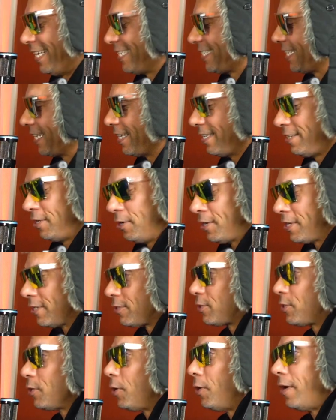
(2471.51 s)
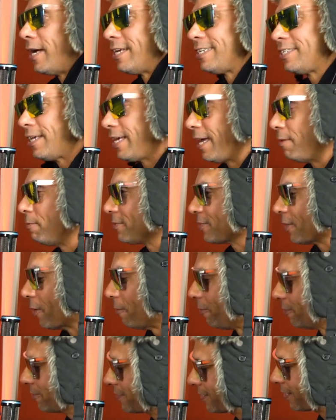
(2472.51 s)
she, you do world. it. It was
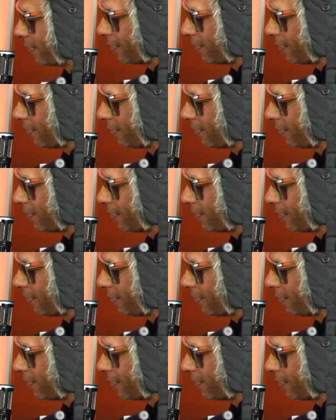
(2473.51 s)
almost